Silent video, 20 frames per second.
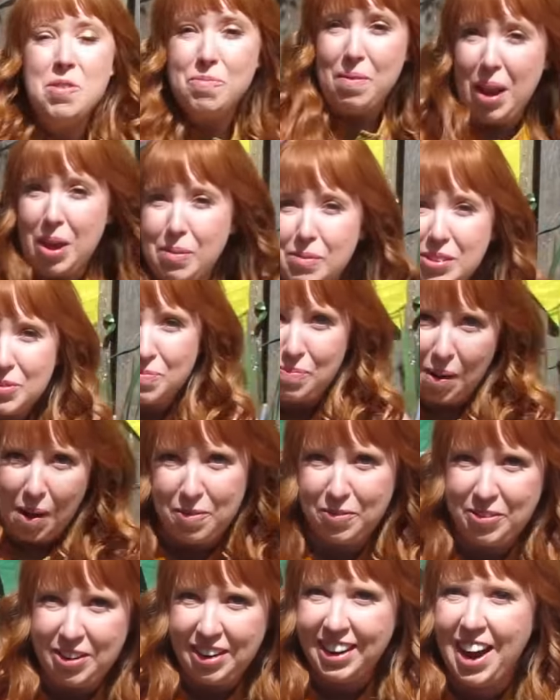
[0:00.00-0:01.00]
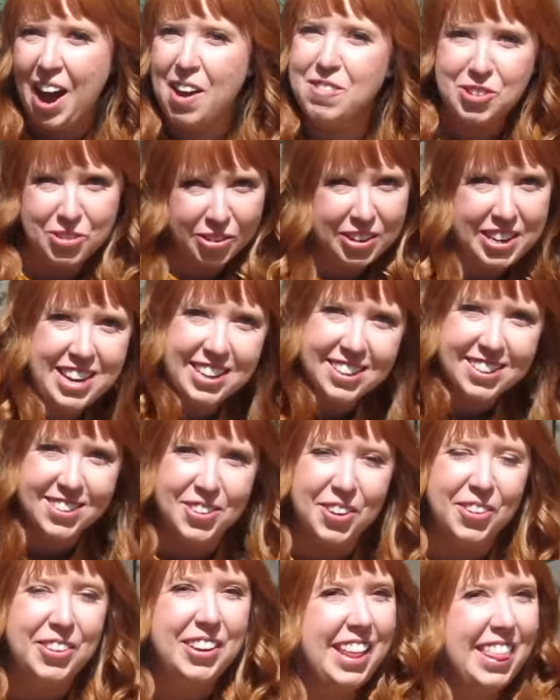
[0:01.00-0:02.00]
My name is Buffy. I'm 28 years
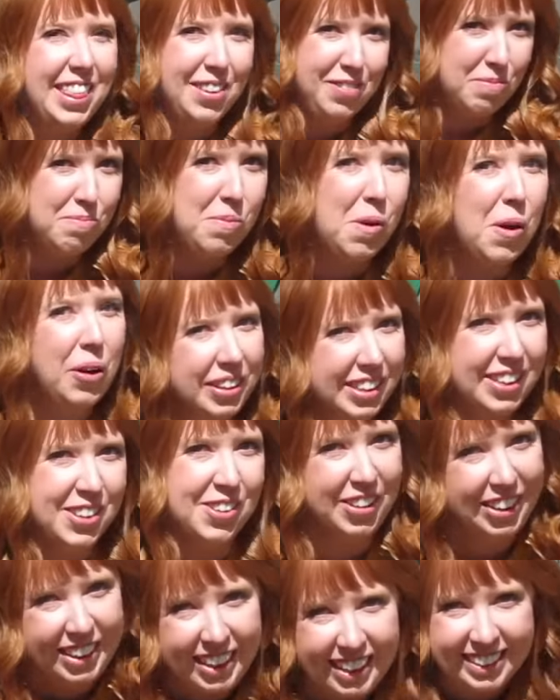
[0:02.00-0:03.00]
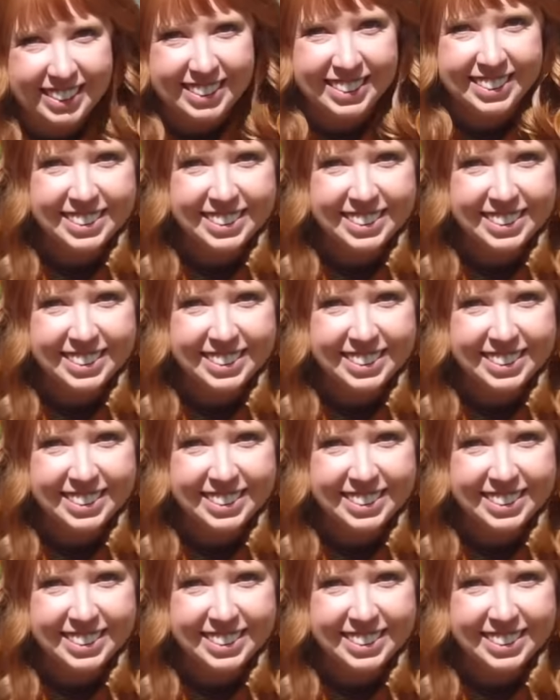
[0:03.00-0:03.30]
old, and I live in Portland, Oregon.